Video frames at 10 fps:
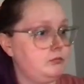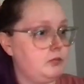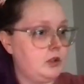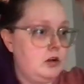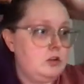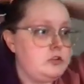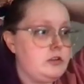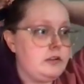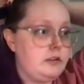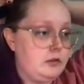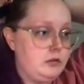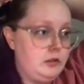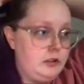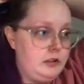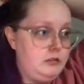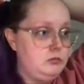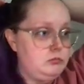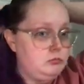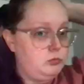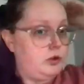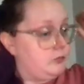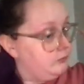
Gosh, this is so delayed. Wow.